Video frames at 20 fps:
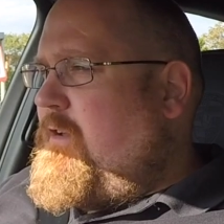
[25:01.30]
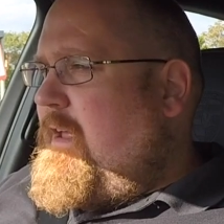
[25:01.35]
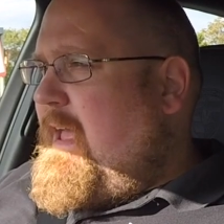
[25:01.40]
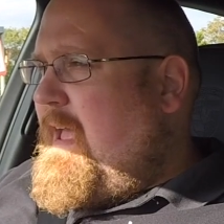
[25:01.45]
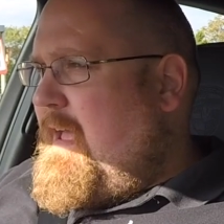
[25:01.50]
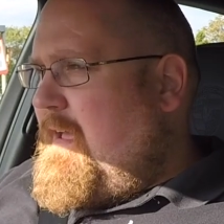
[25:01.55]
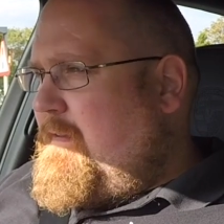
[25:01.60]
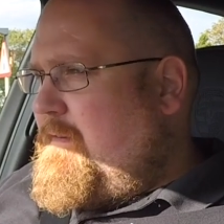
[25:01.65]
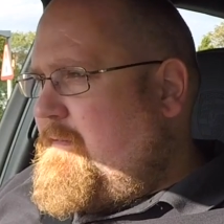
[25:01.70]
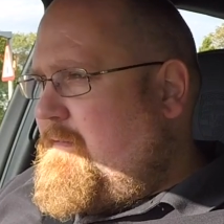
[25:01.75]

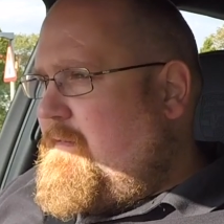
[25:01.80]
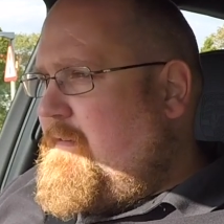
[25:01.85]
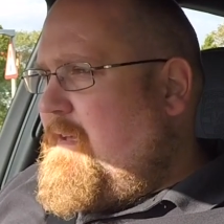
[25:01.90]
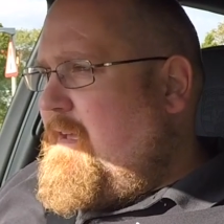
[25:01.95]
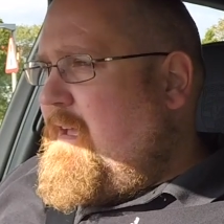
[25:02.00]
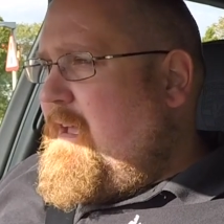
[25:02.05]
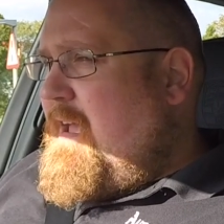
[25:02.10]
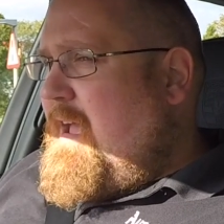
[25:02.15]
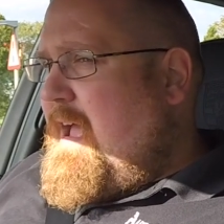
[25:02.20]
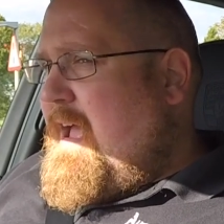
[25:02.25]
S,
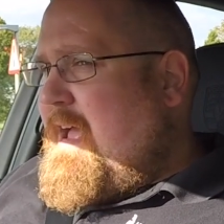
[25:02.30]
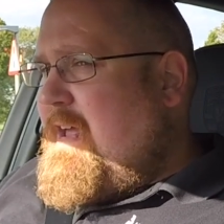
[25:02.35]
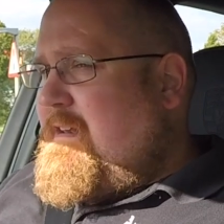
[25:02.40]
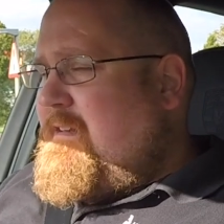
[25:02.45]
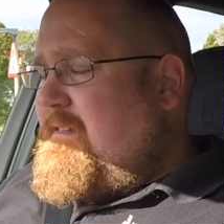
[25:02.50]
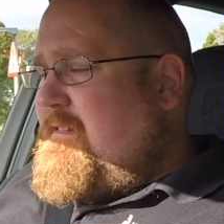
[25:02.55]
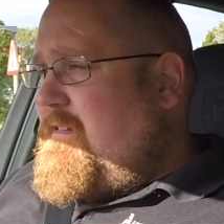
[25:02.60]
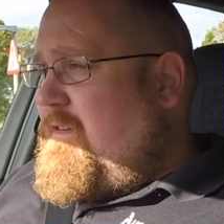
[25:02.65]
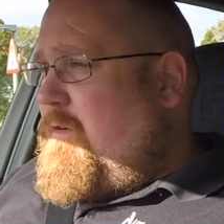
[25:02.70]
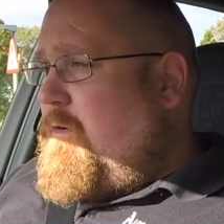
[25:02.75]

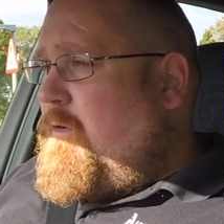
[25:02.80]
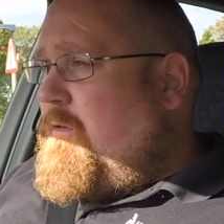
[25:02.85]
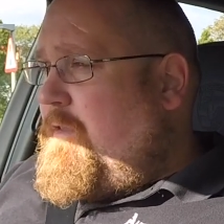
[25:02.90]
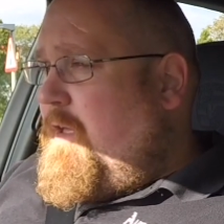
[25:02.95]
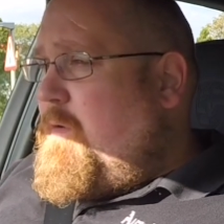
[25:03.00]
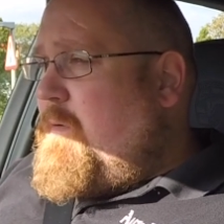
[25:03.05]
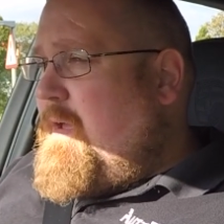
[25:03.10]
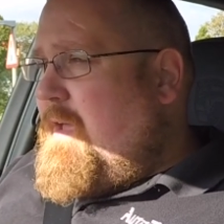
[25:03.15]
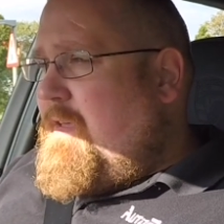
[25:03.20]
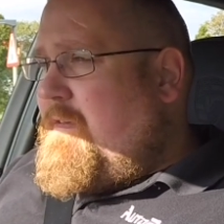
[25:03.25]
and
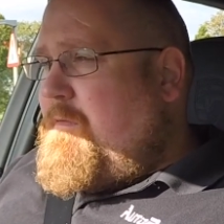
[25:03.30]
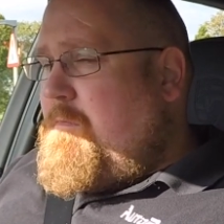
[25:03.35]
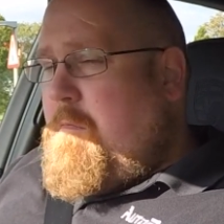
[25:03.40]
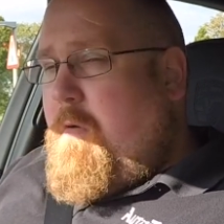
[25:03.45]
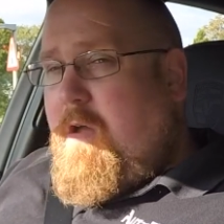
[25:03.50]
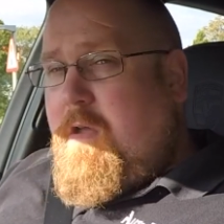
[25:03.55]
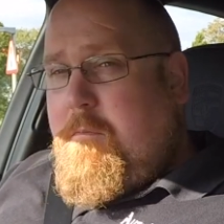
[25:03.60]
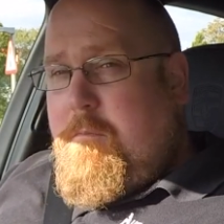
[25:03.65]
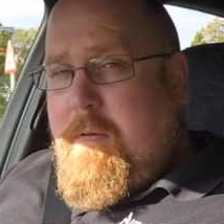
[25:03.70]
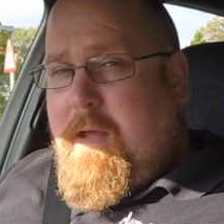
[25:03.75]
although it is
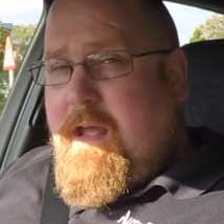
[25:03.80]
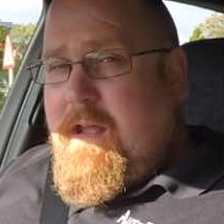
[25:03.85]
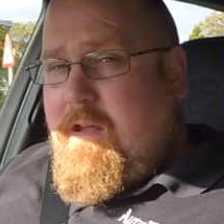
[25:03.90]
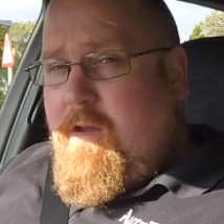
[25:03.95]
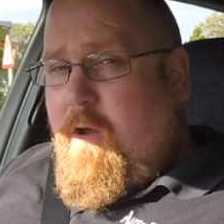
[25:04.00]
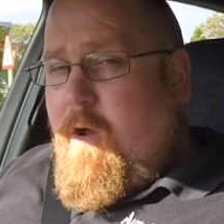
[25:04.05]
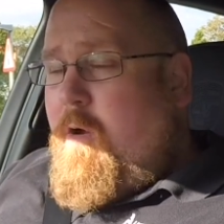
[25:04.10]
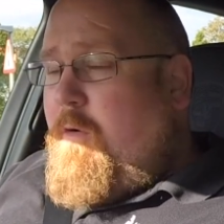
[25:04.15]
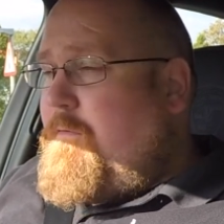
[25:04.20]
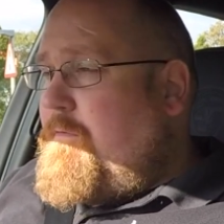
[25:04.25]
my pick
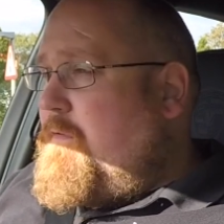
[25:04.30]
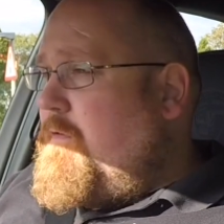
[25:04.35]
of the